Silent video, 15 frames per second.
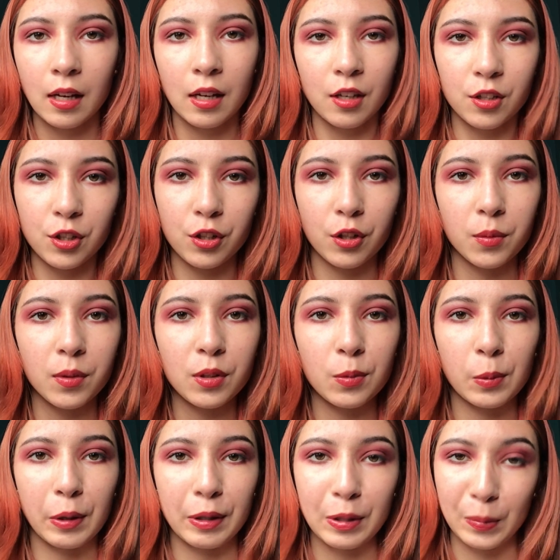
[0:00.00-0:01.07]
So you know when you're
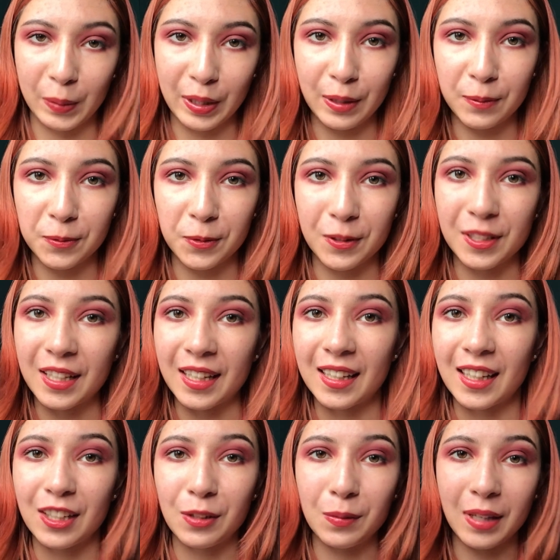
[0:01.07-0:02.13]
wearing your makeup through the day
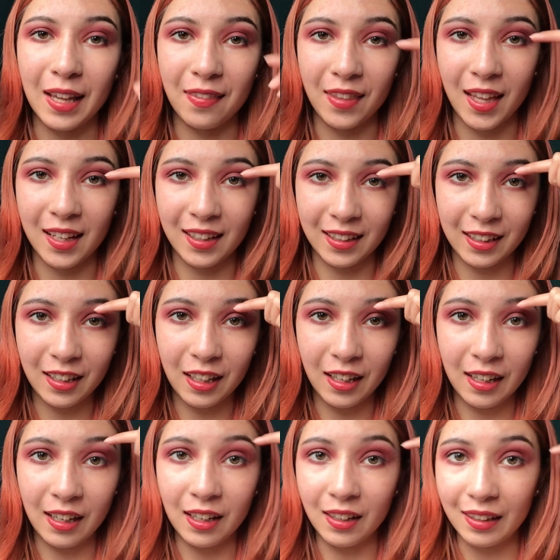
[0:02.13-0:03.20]
and you get that like
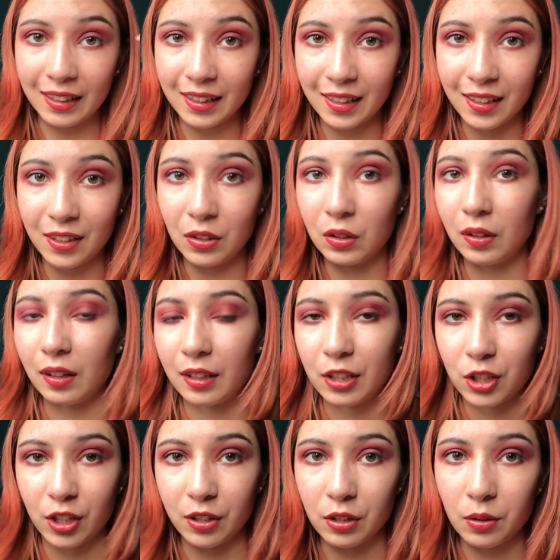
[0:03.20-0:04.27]
line in your
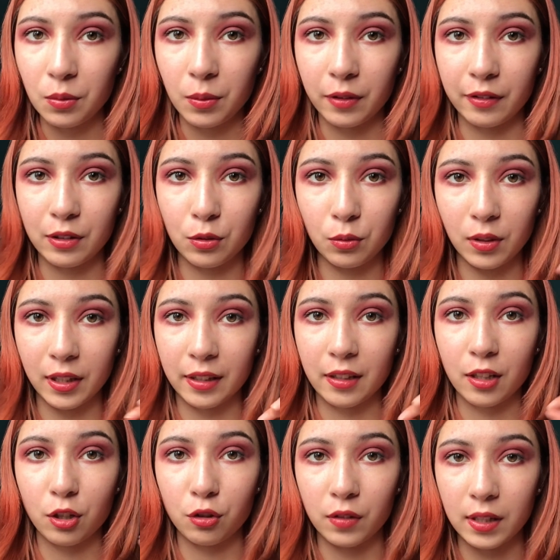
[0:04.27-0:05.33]
eyeshadow where it's all like
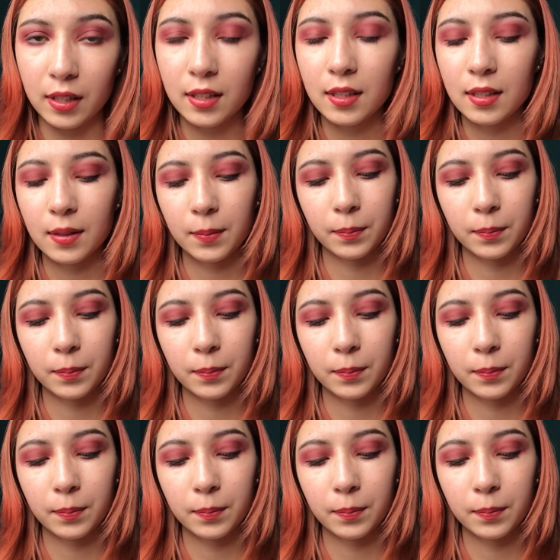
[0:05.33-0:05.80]
creased?